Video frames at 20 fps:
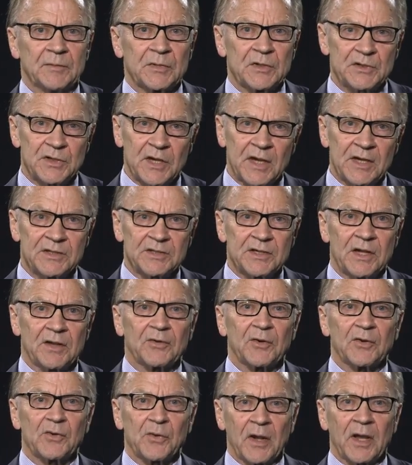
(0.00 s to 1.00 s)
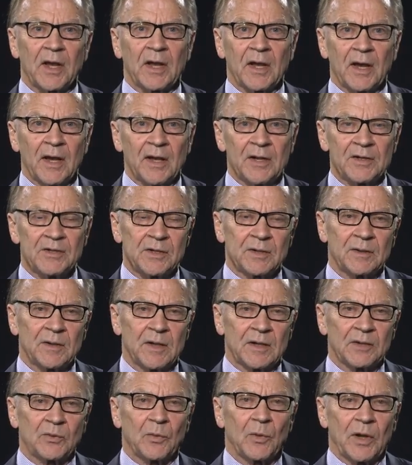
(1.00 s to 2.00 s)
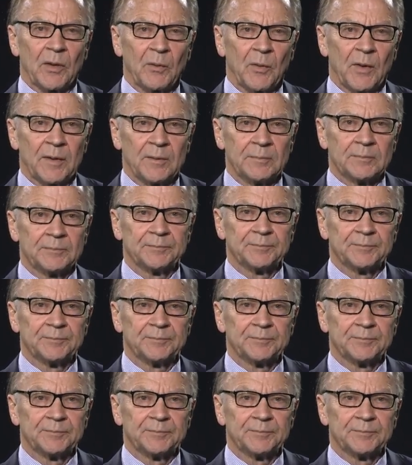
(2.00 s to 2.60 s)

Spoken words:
states set their drinking age at 21.